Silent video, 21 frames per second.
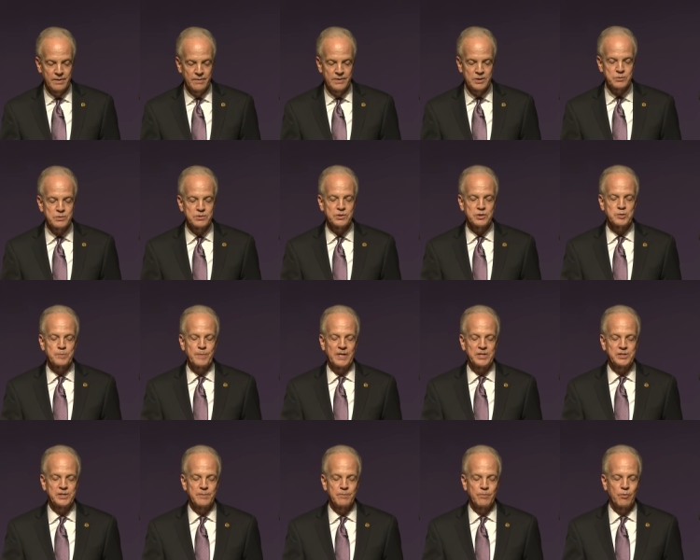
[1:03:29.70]
This was
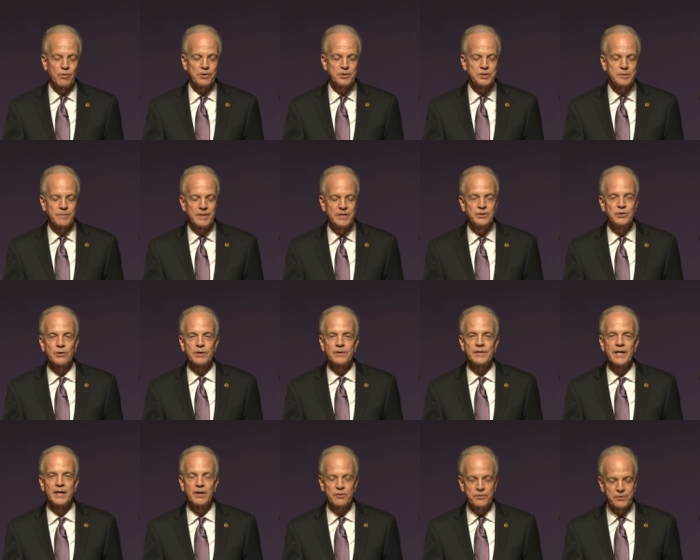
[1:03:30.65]
especially important to me during
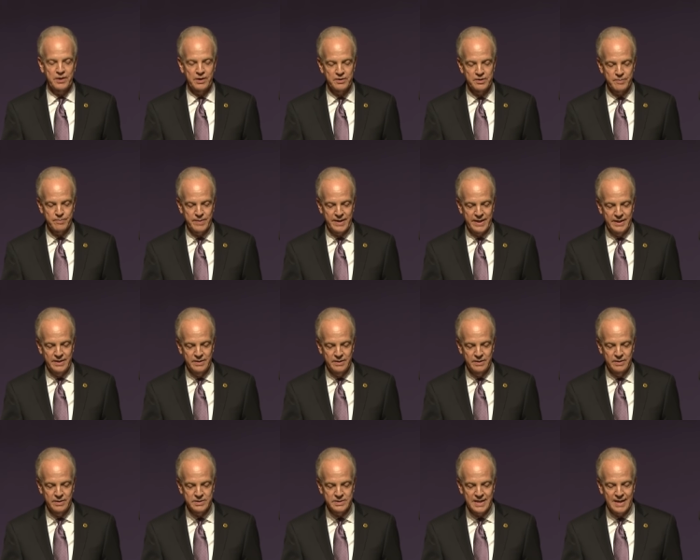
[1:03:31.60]
the healthcare
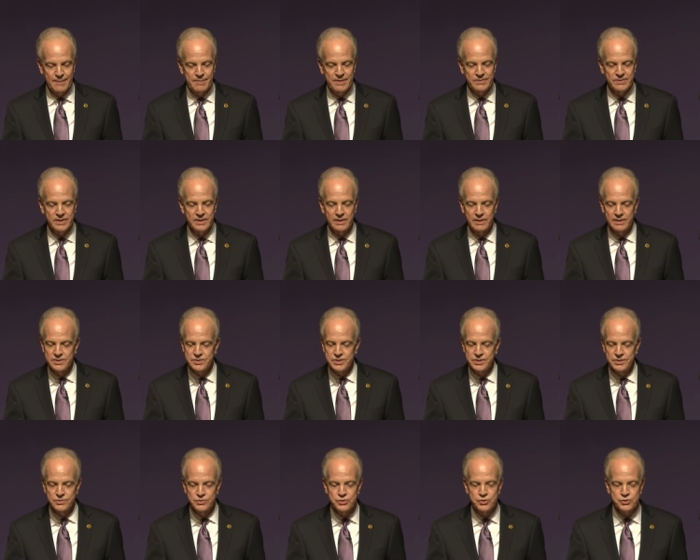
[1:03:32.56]
debate, a topic that
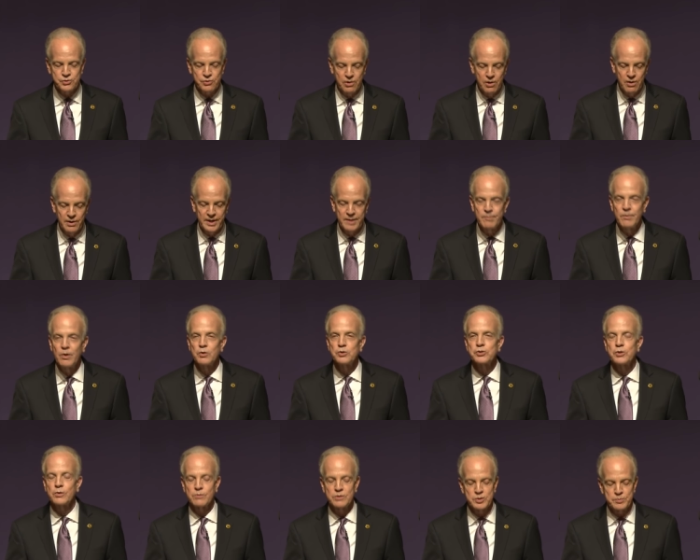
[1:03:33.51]
elicited strong and
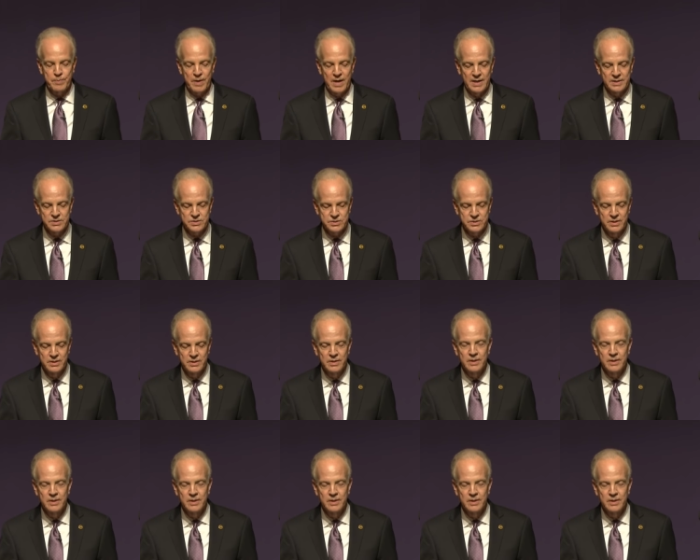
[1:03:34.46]
emotional response,